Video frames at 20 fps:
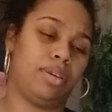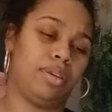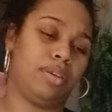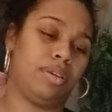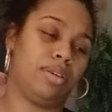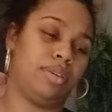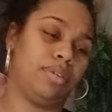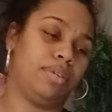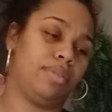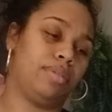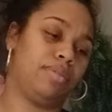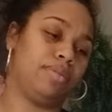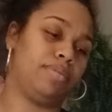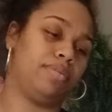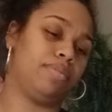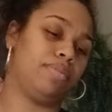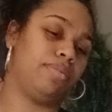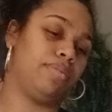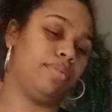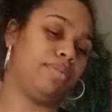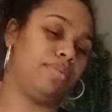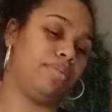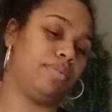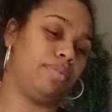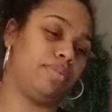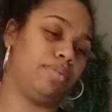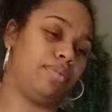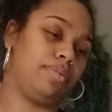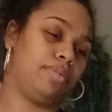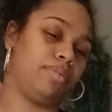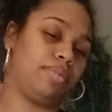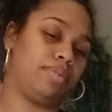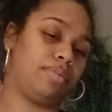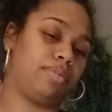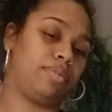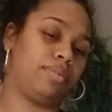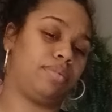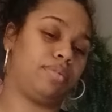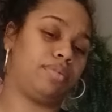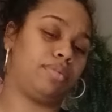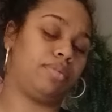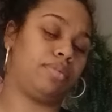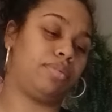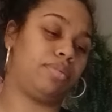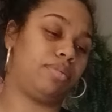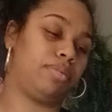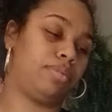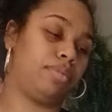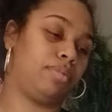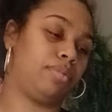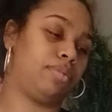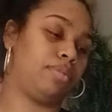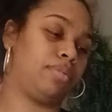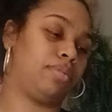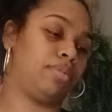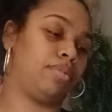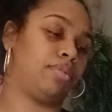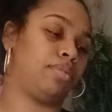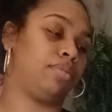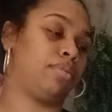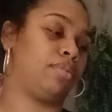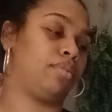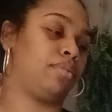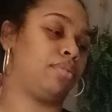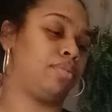(silence)